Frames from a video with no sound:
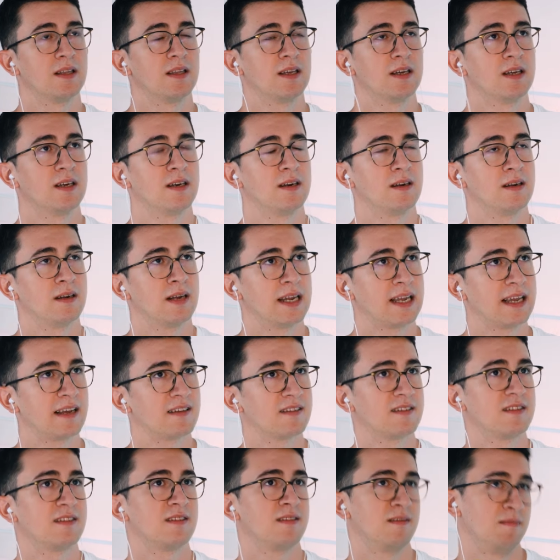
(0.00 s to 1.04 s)
then I
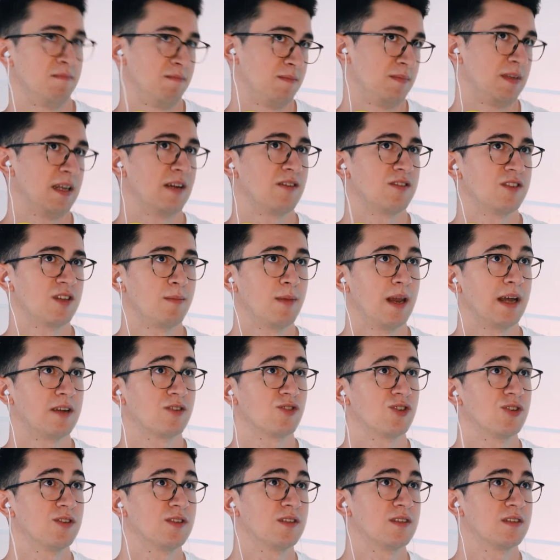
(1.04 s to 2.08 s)
guess there's some
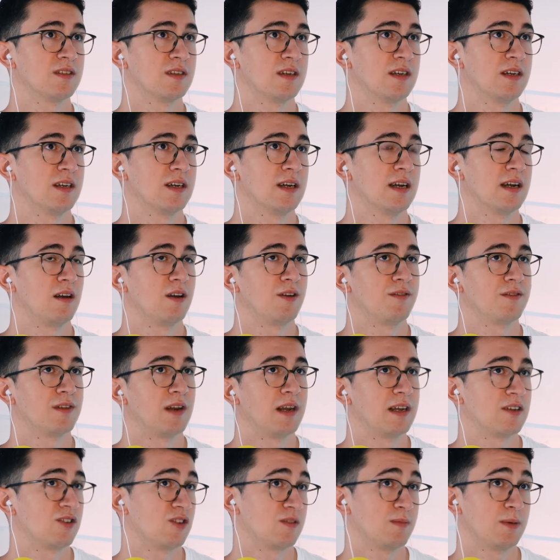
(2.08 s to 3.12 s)
lectures. I love
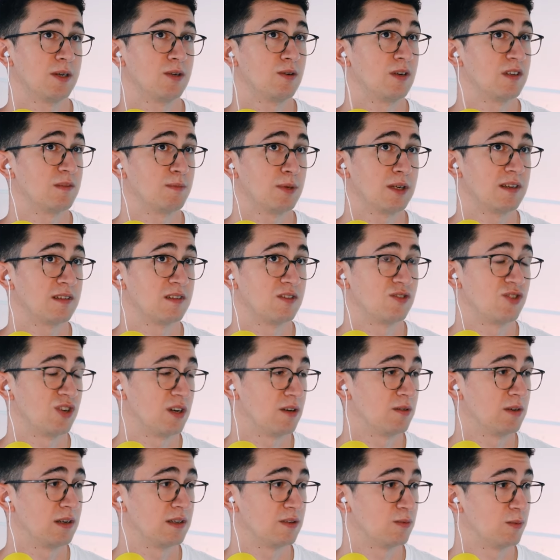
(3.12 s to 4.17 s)
the lectures by Jonas Peters in
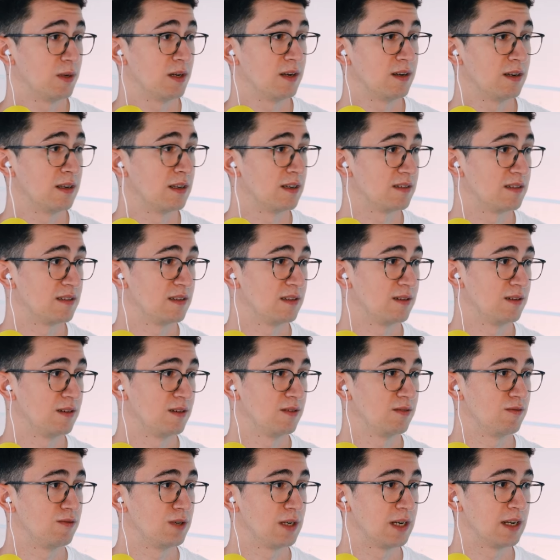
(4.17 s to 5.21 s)
general as well. He's
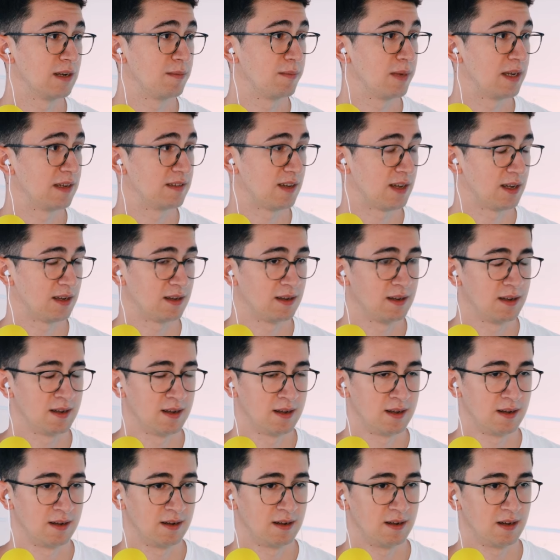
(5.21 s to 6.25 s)
a really amazing
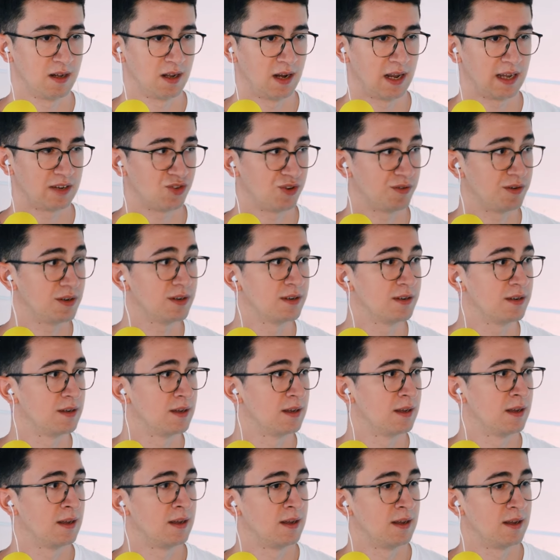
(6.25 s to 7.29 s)
lecturer.
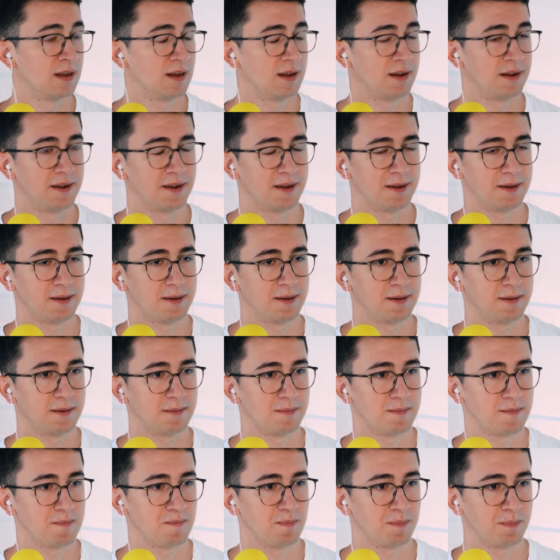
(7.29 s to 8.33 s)

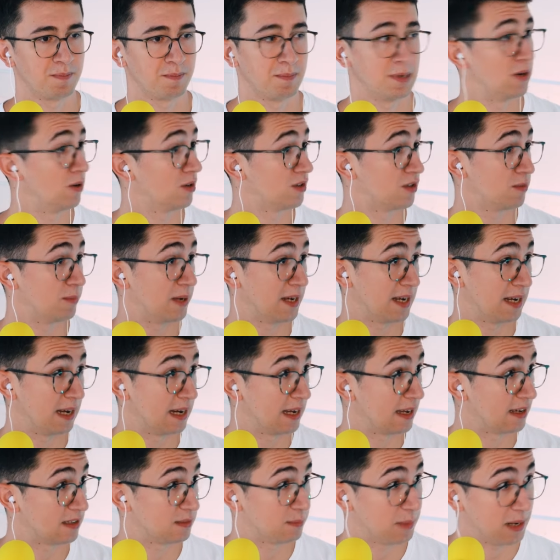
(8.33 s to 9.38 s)
But also by
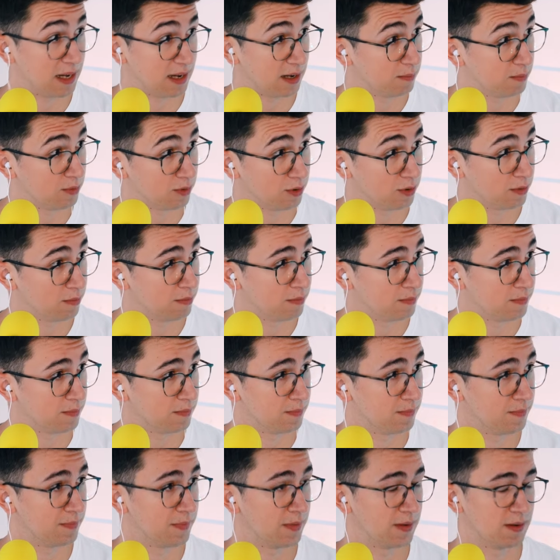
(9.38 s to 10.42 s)
Elias Barenboim.
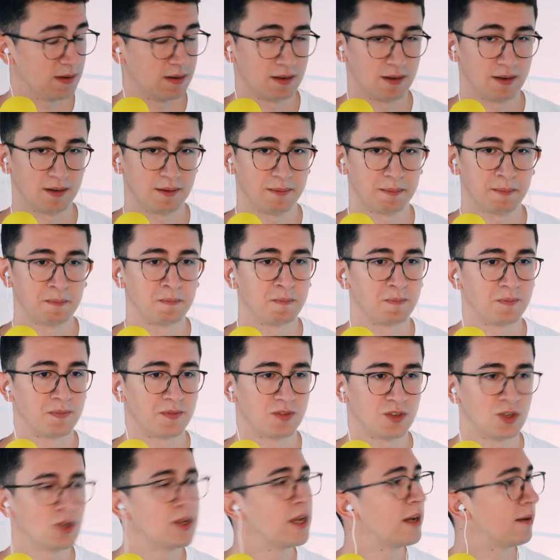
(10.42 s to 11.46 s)
Mm-hmm.
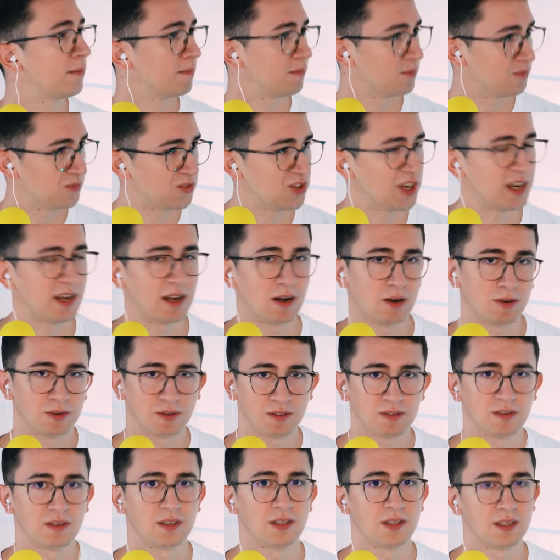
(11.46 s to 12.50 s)
So yeah, check
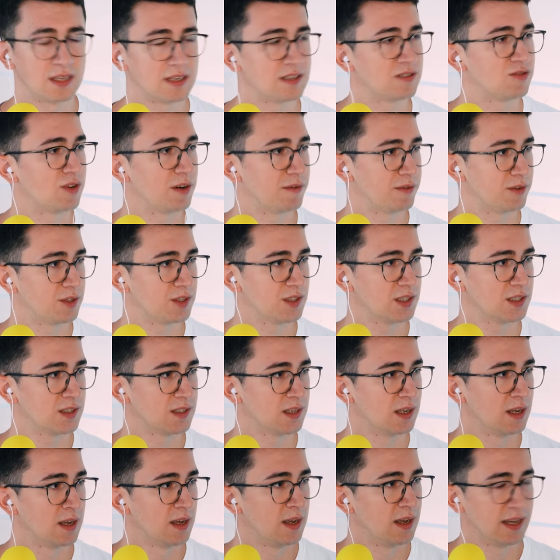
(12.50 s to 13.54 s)
out these
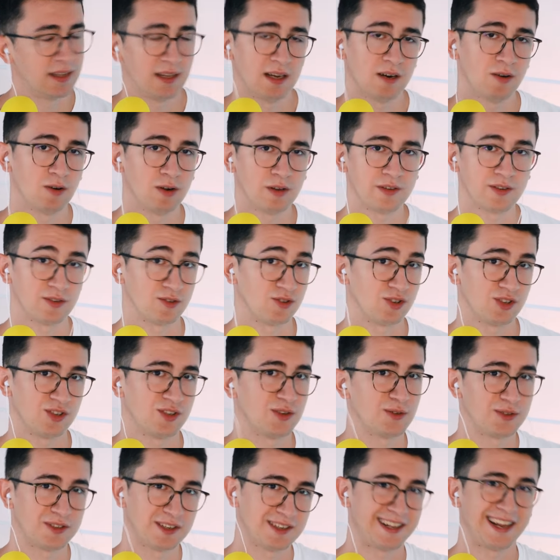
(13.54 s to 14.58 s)
references. And then also
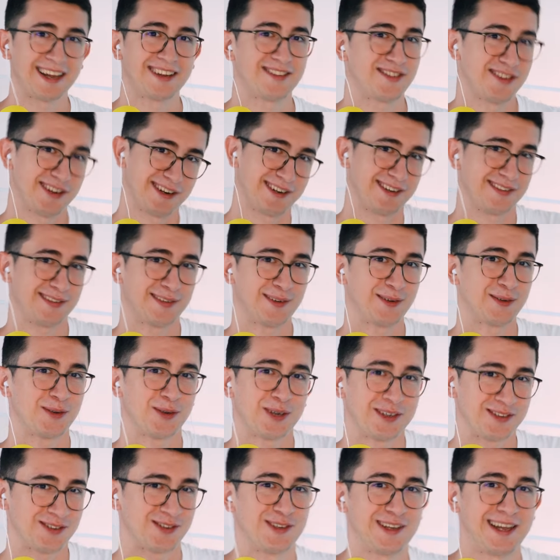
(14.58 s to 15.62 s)
just use the Slack channel. So
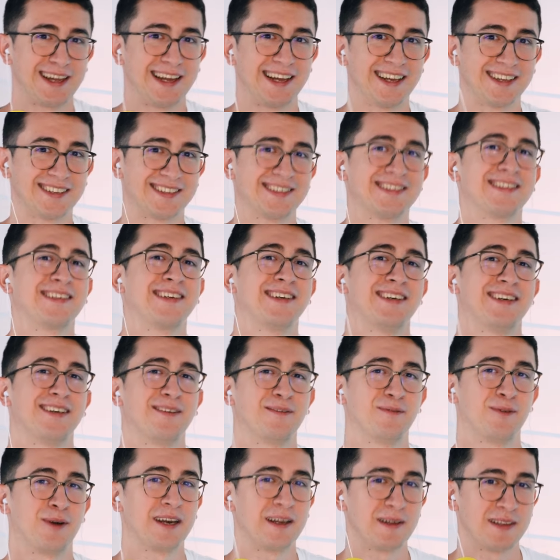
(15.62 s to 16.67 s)
you can just ask
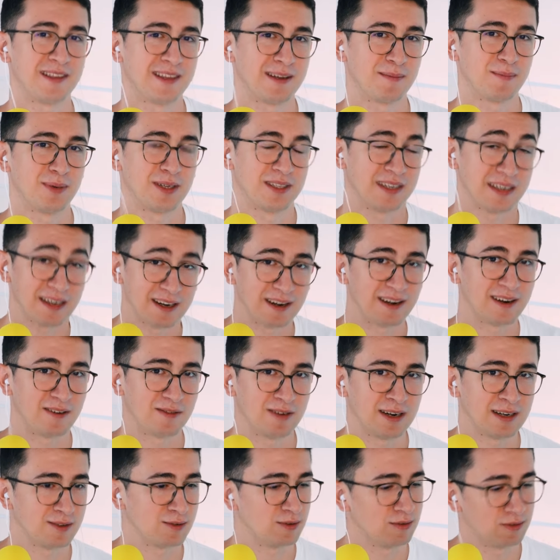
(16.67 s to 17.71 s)
for anything particular,
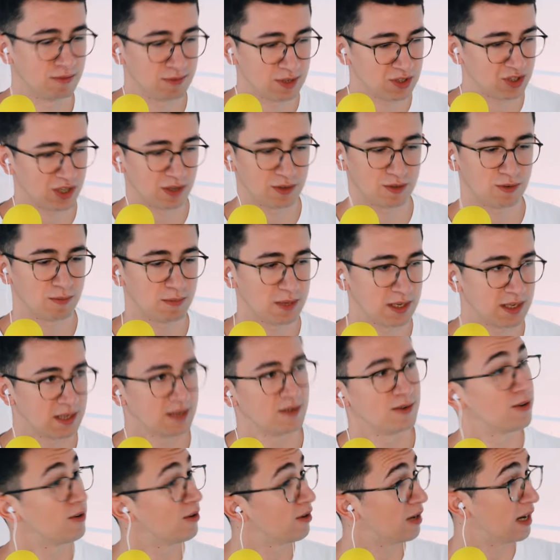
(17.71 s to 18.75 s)
right? Or reach out to
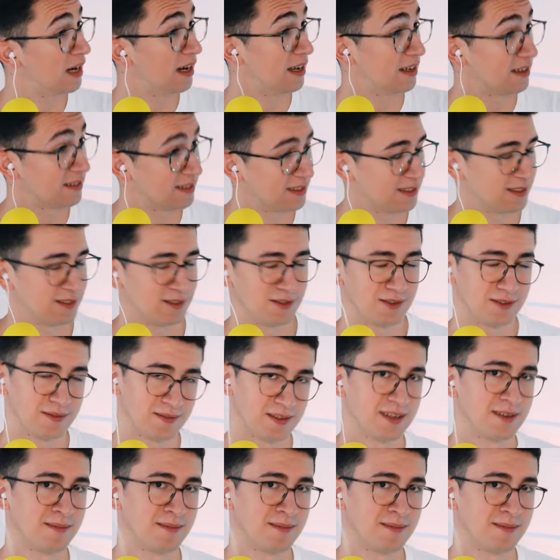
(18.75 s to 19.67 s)
me or Alex. So